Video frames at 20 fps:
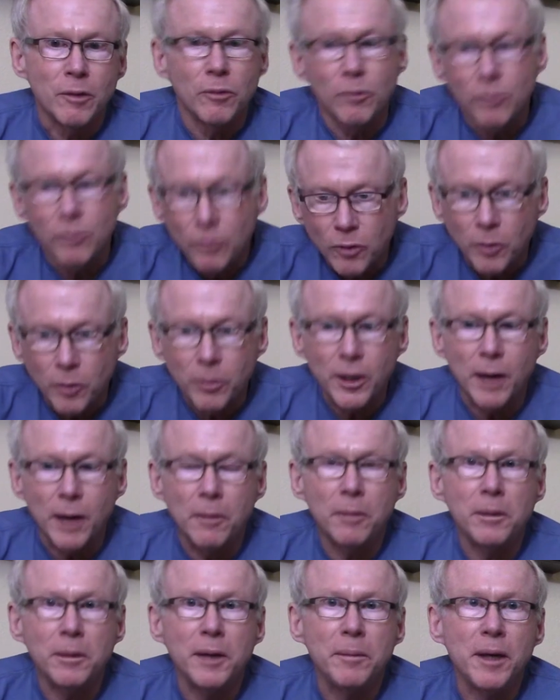will
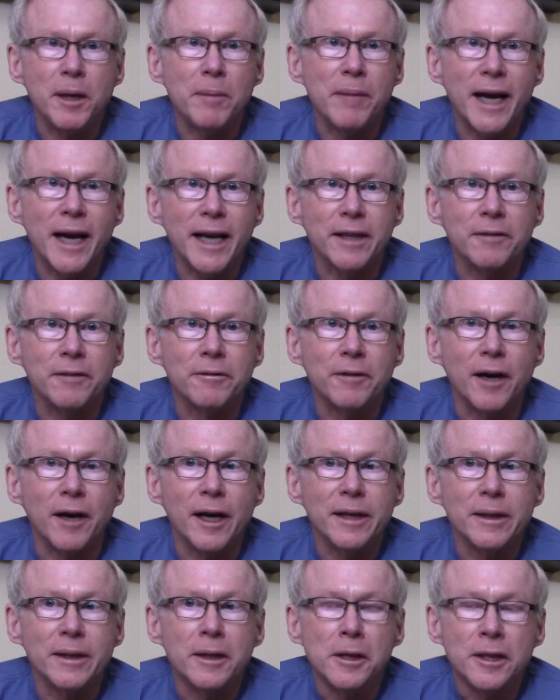probably be
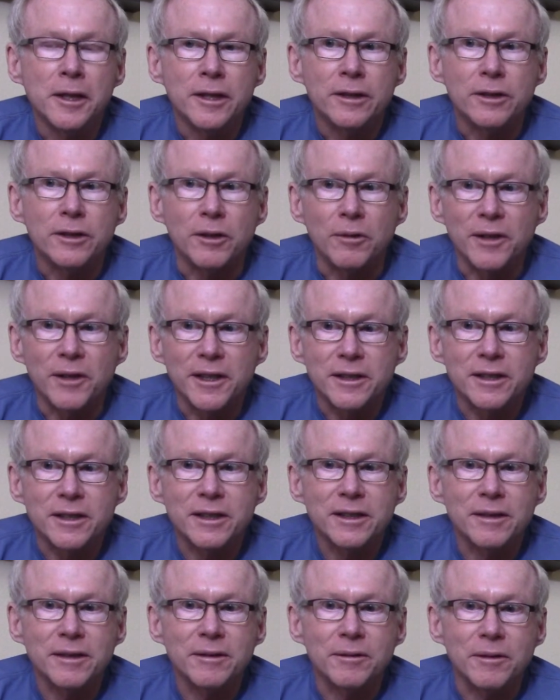magnified. So
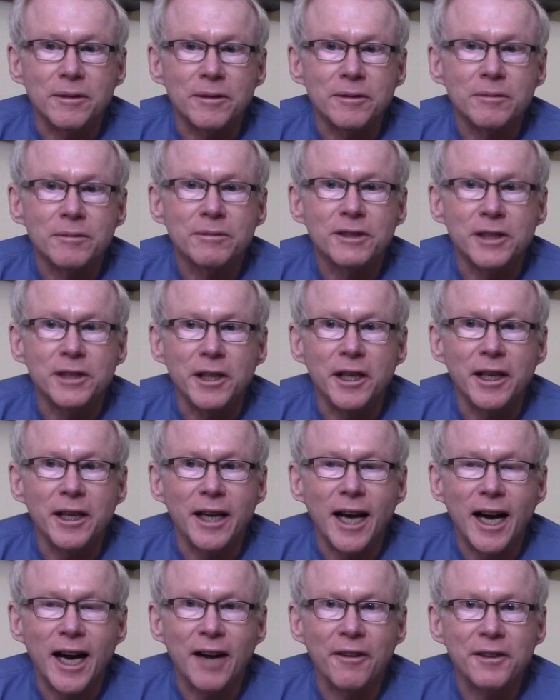let's see
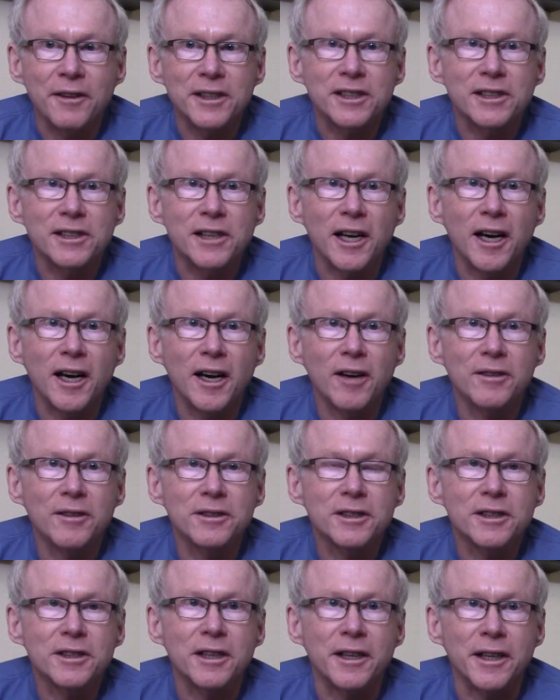how this
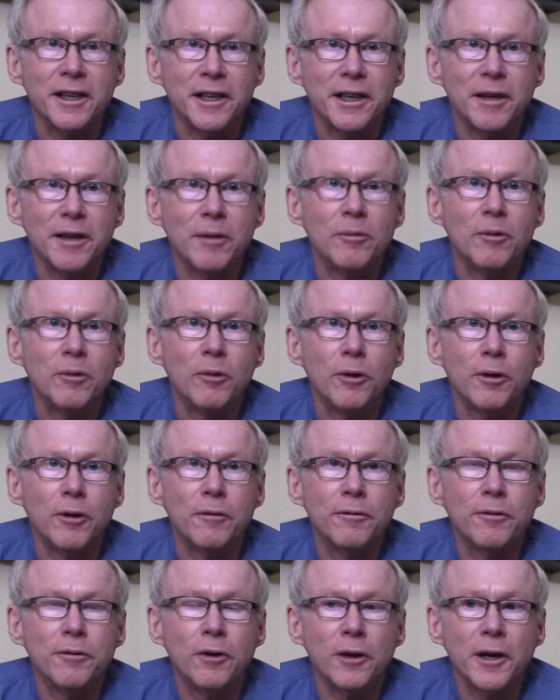sounds. And again, we're in
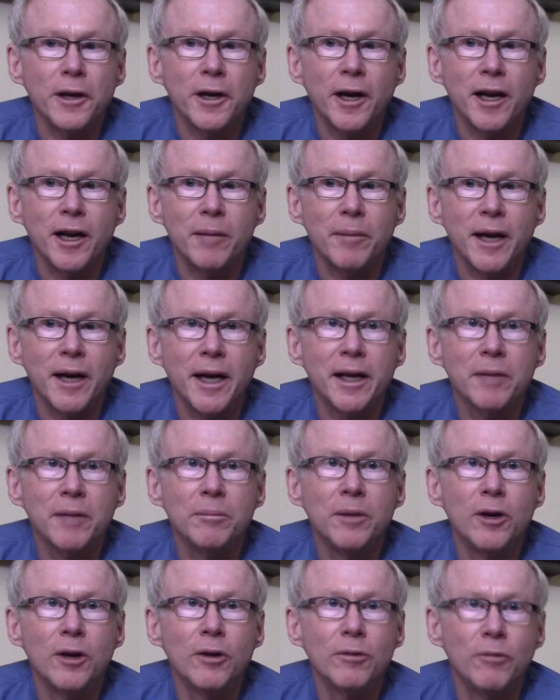fully automatic
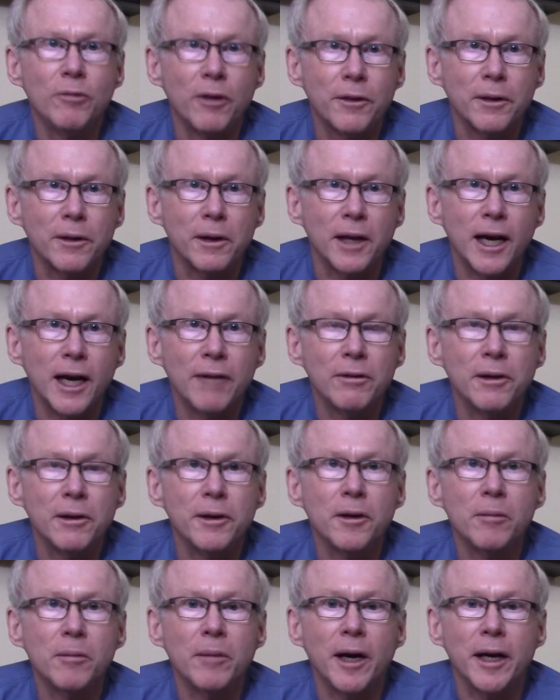mode with the
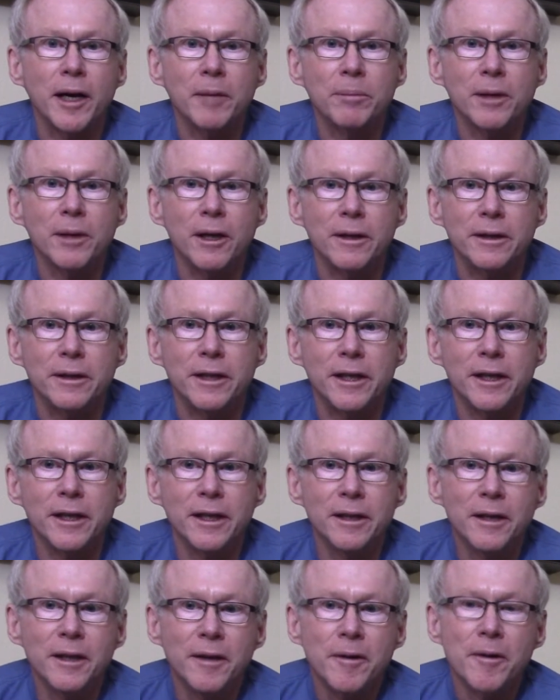lavalier mic plugged
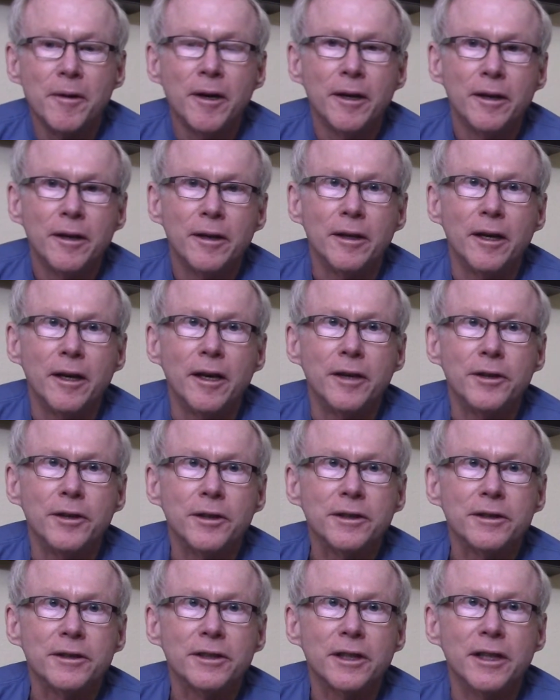in. You
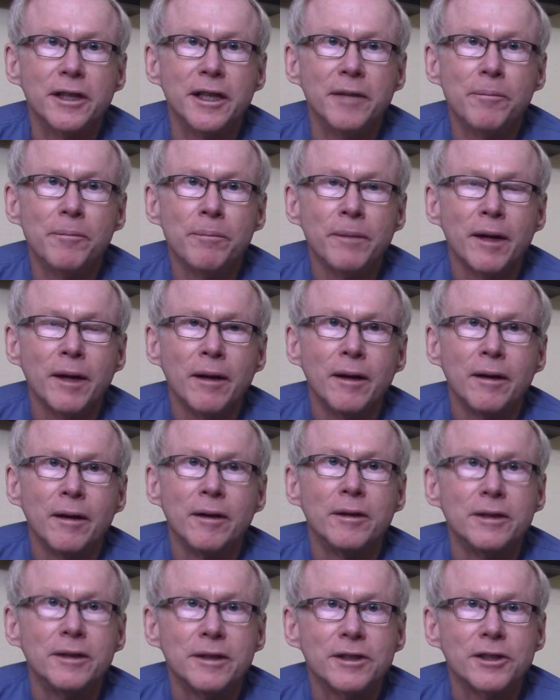can see
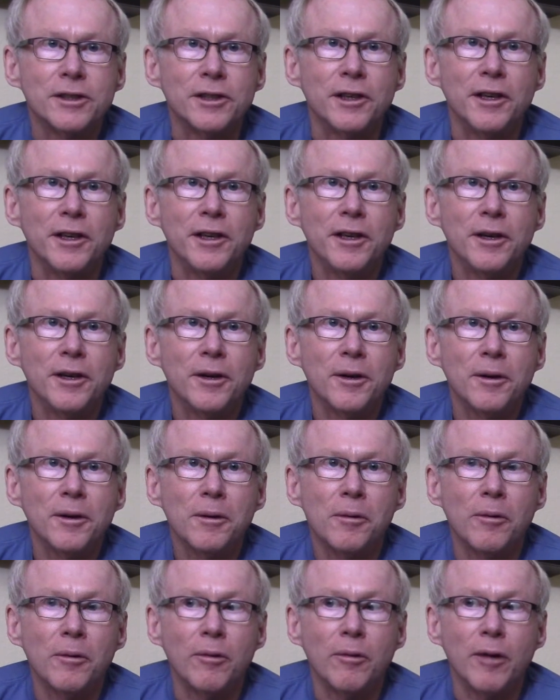it's sitting here
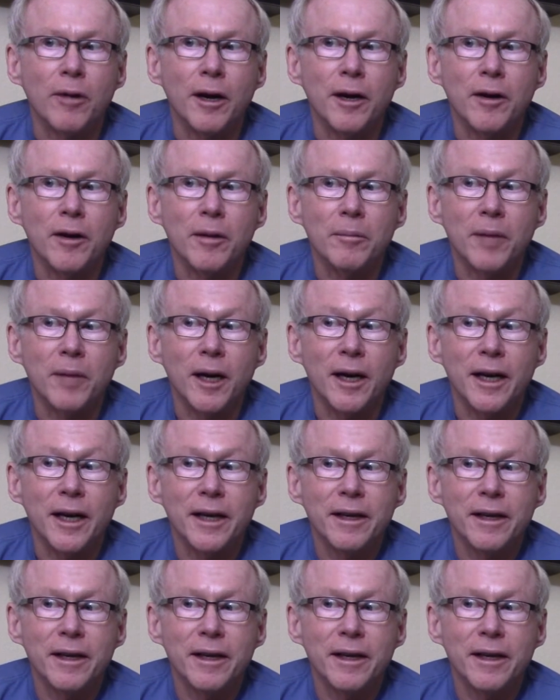right on my